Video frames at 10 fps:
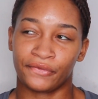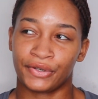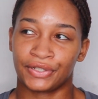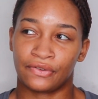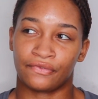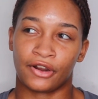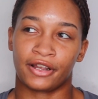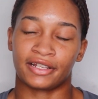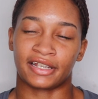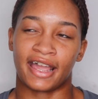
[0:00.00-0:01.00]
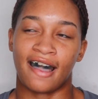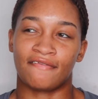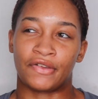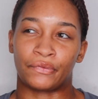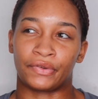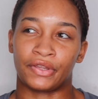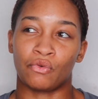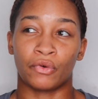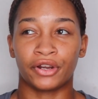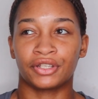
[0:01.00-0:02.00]
Force so far I haven't really
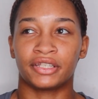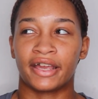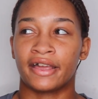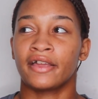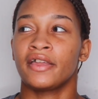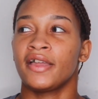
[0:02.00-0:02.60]
worked yet.